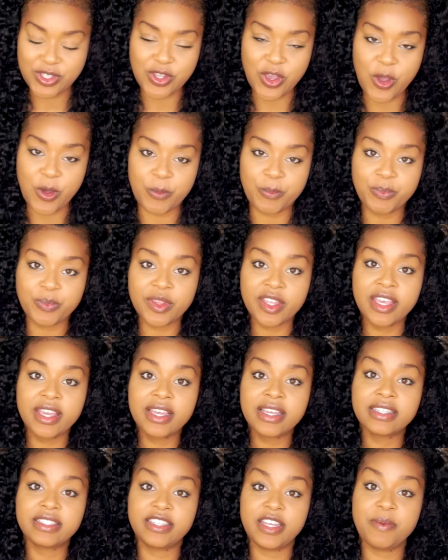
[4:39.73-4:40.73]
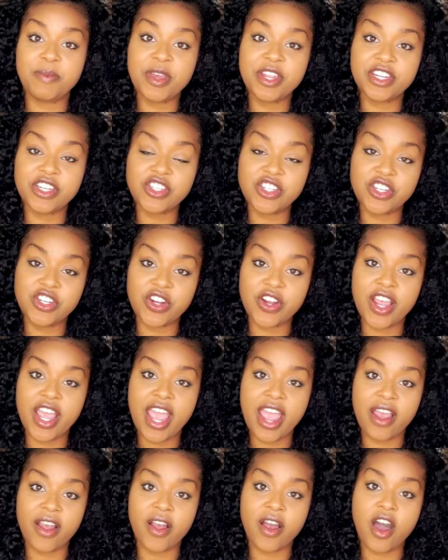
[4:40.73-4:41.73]
So deep condition your
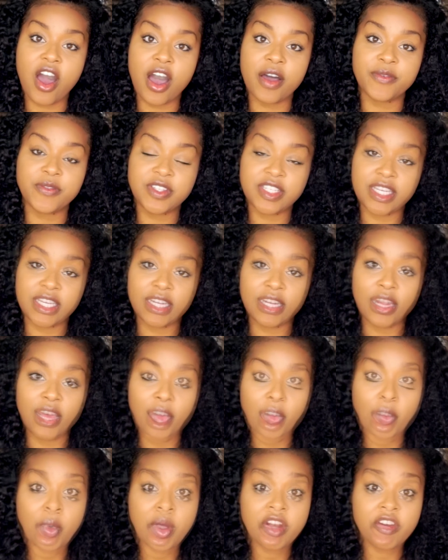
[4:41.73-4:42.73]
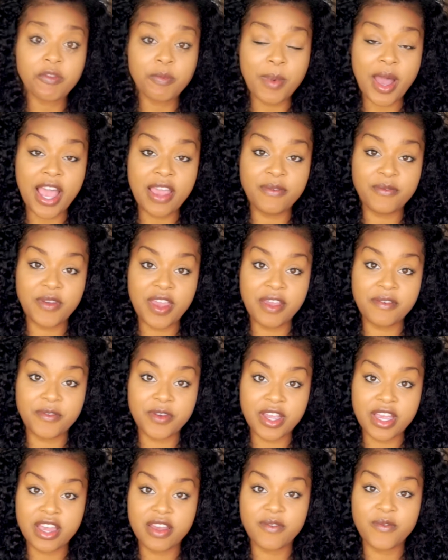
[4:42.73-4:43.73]
hair often. One of my
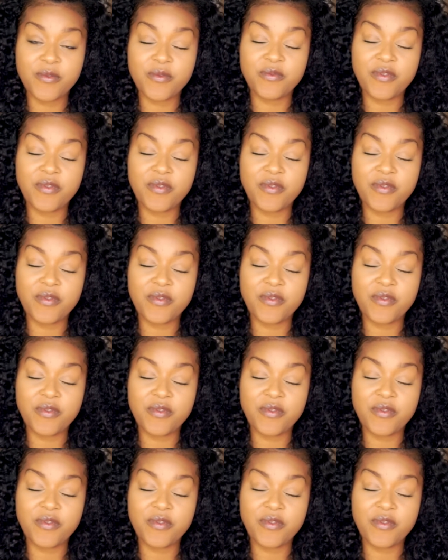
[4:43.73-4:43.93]
favorite